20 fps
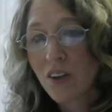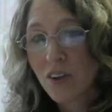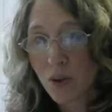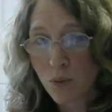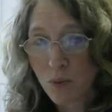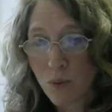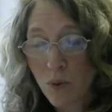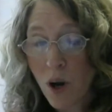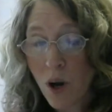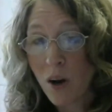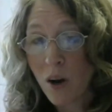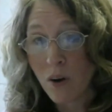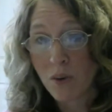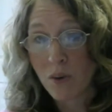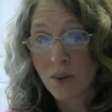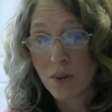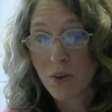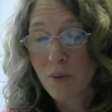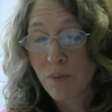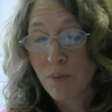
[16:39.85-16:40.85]
the
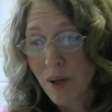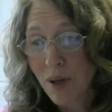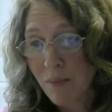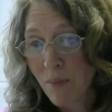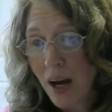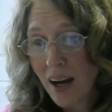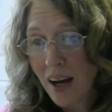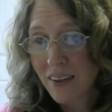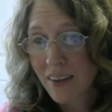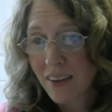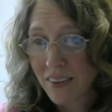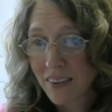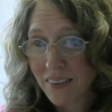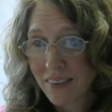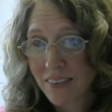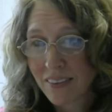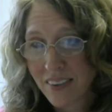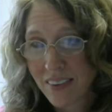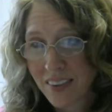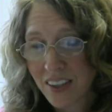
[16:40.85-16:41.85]
road, would be my
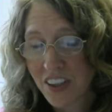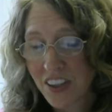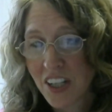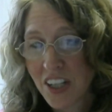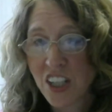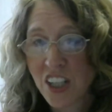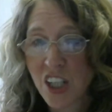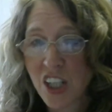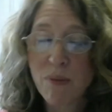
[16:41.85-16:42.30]
suggestion.